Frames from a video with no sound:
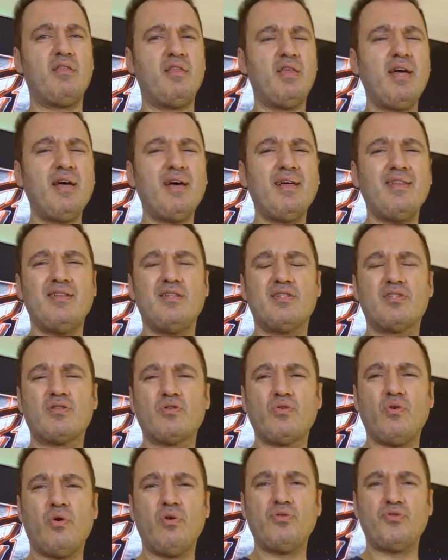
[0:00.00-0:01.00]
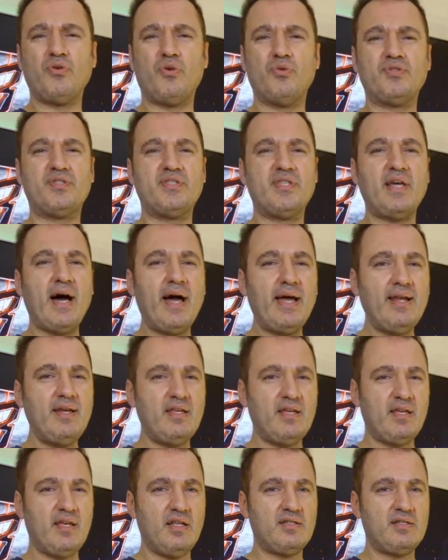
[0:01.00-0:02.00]
they are installed on tiny
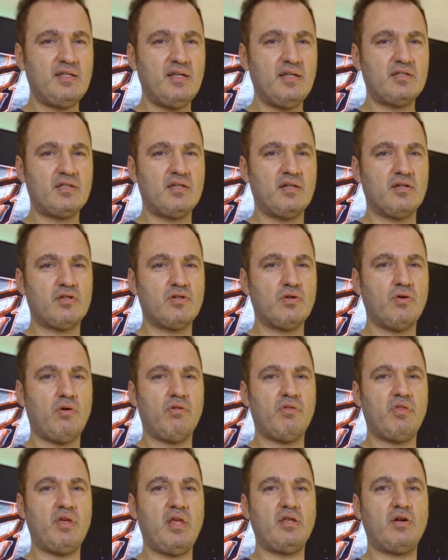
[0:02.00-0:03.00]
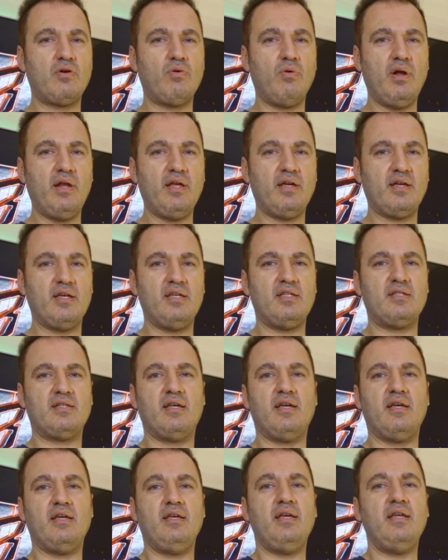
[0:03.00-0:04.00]
heatsinks, so their cooling is
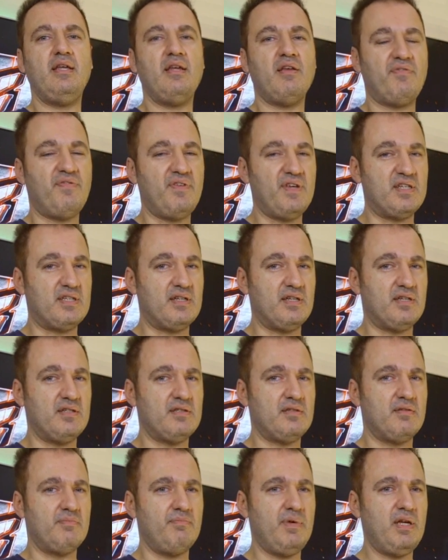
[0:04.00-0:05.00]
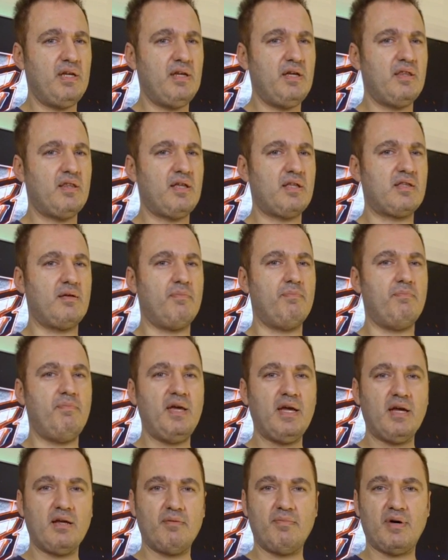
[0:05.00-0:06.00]
inefficient, meaning that a
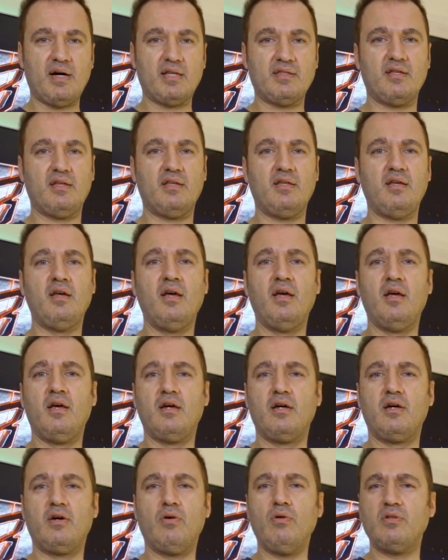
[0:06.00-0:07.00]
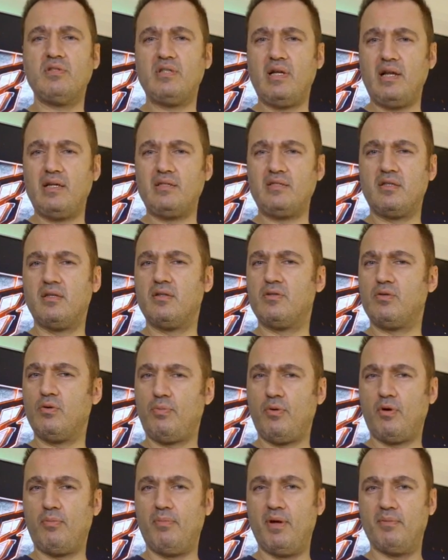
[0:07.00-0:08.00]
bigger battery could lead to
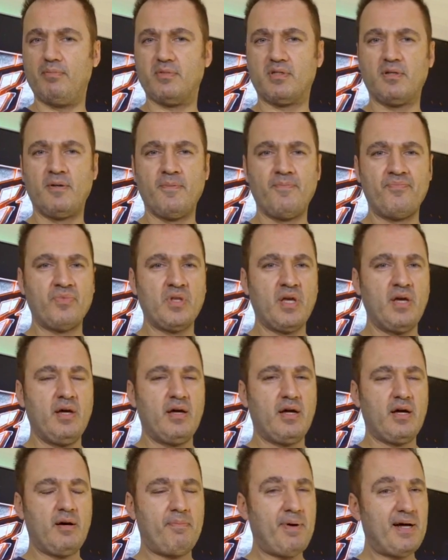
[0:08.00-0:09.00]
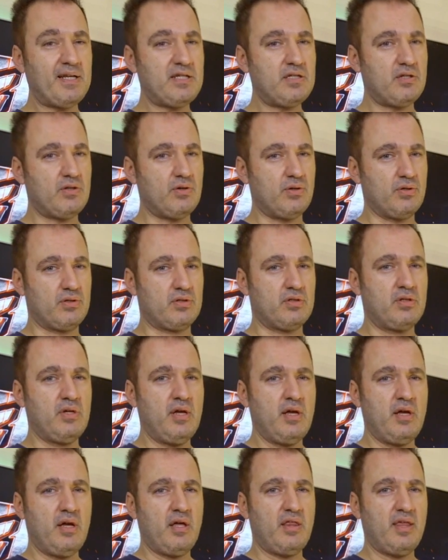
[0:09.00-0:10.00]
problems. Capacitors.
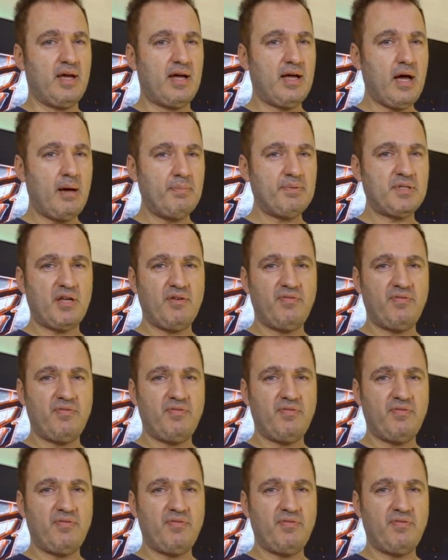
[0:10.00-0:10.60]
The caps I